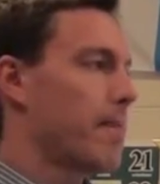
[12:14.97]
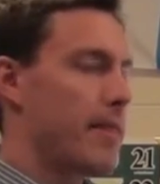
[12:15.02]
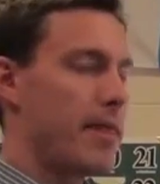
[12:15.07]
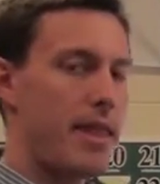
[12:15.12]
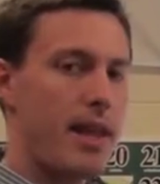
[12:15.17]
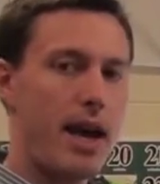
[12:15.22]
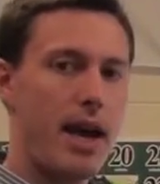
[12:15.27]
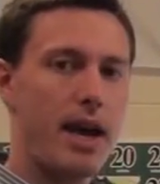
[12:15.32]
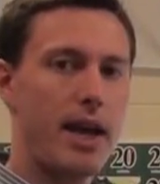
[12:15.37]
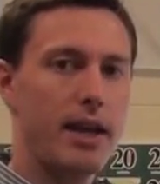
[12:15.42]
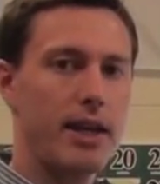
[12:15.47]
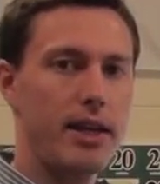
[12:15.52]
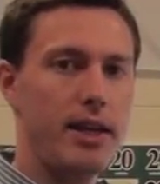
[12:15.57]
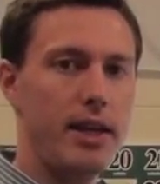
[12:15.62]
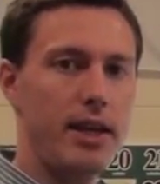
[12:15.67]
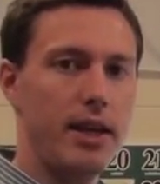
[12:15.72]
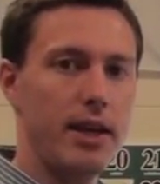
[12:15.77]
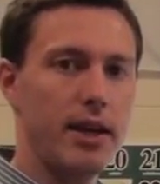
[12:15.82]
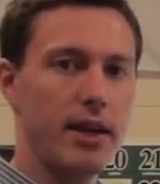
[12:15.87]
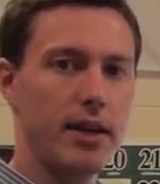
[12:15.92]
not
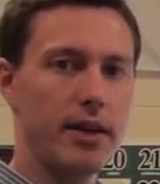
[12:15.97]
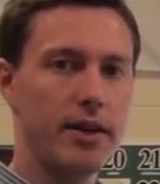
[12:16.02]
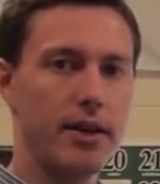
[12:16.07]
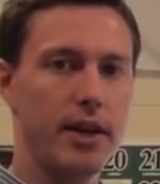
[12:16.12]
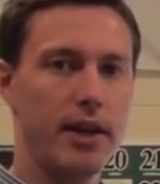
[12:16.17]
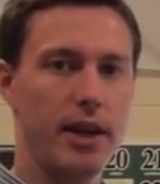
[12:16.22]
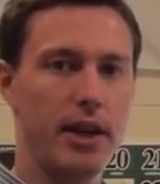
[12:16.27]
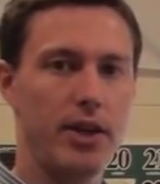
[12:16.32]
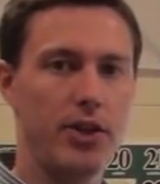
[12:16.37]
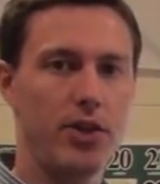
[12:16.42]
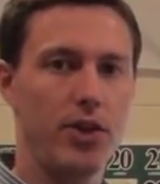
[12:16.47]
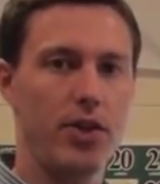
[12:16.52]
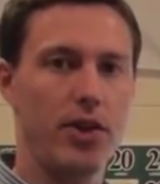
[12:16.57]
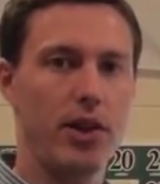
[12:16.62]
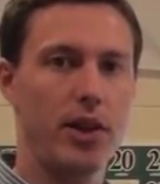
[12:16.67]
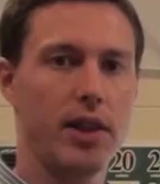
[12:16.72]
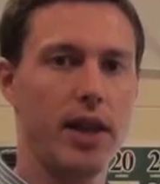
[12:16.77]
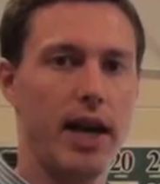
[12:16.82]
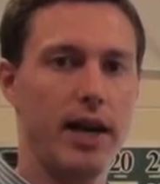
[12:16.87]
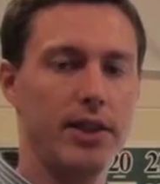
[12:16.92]
here? And I show the
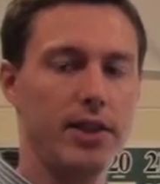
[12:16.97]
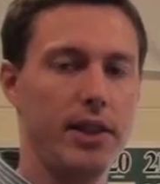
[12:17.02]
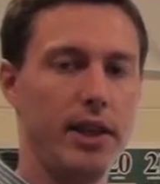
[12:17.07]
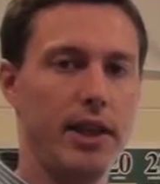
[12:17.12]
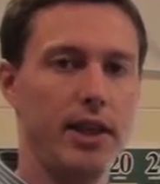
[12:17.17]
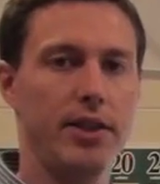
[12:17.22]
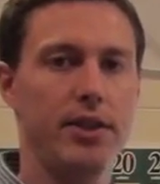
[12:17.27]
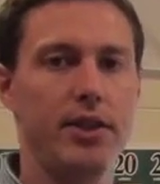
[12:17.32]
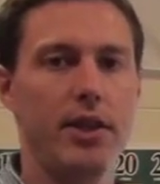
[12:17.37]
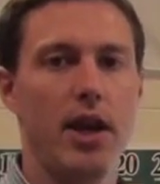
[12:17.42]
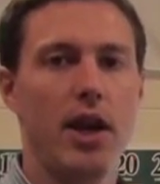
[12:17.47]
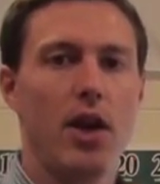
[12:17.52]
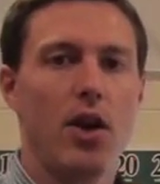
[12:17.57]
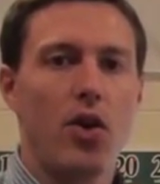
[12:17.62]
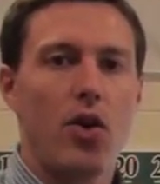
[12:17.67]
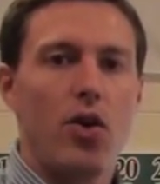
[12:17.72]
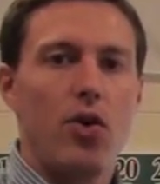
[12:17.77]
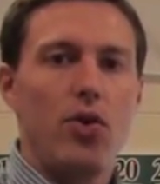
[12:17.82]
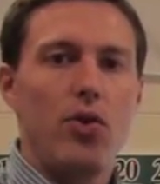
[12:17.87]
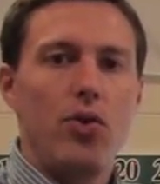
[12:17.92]
class list.
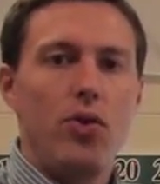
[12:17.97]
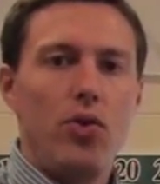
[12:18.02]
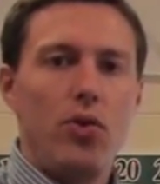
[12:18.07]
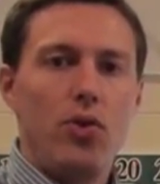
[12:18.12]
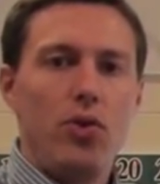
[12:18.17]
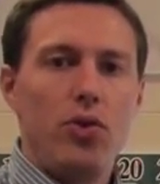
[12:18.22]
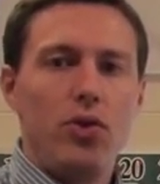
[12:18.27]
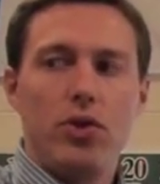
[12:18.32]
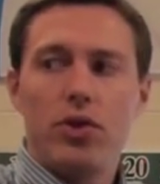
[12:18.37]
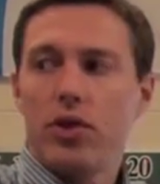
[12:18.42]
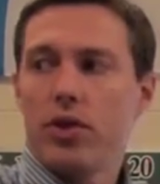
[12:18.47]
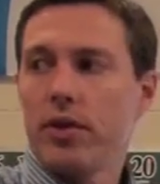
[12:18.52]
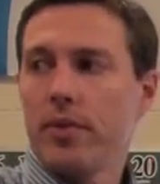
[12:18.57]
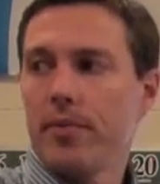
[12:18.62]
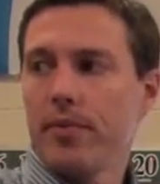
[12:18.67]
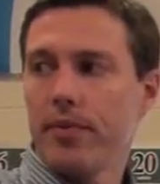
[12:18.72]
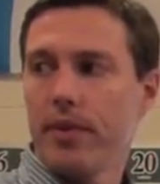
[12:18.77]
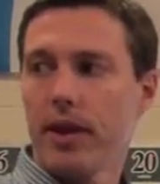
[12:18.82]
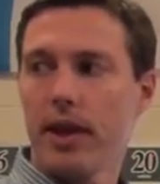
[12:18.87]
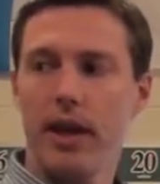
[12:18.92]
Who's
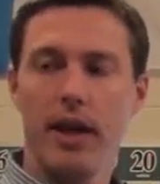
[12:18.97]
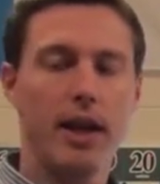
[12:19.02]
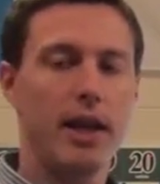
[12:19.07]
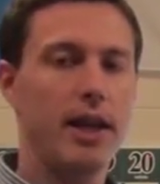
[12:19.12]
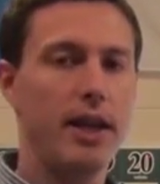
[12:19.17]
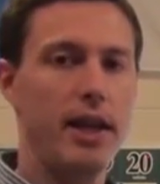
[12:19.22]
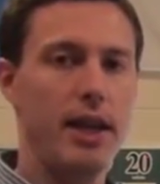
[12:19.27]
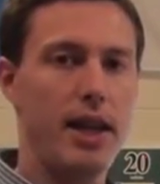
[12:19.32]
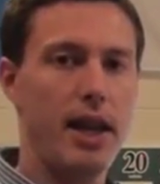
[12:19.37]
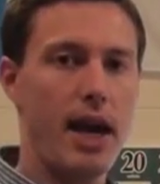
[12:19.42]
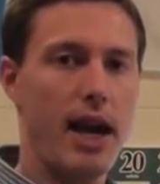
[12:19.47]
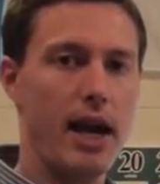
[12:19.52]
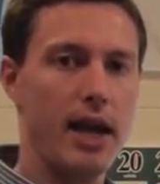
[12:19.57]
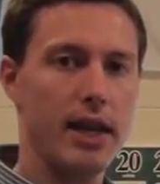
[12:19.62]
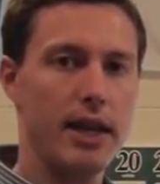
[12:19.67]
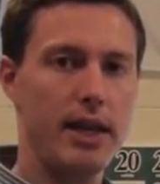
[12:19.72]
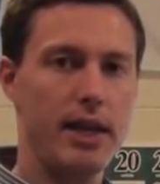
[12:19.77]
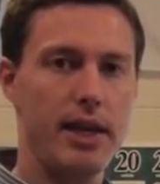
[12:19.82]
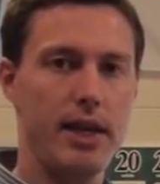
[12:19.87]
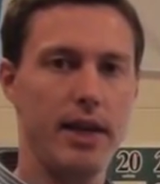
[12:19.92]

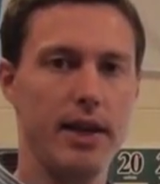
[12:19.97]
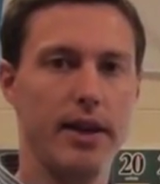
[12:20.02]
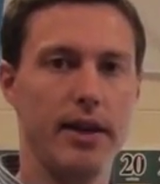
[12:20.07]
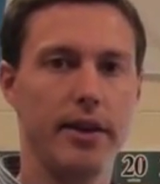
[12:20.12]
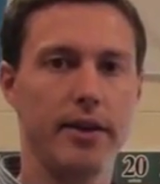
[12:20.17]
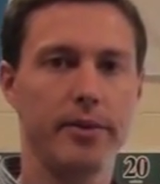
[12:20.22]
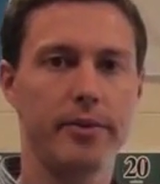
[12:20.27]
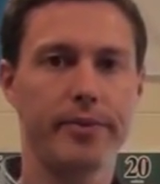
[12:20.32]
not here?